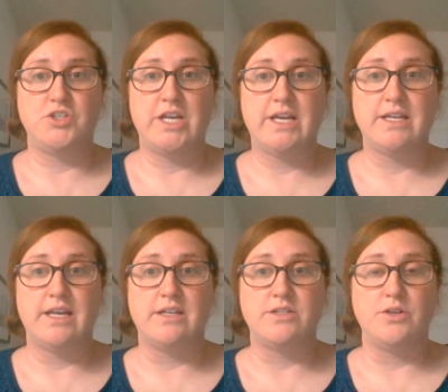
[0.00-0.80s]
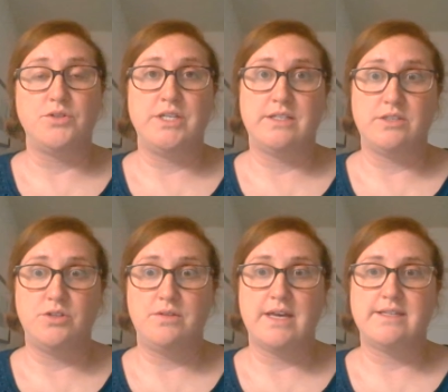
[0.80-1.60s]
Chan and Associates in
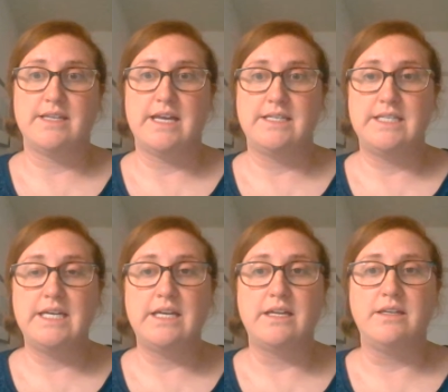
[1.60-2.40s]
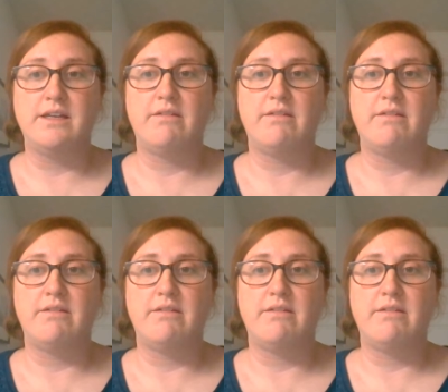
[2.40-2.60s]
2018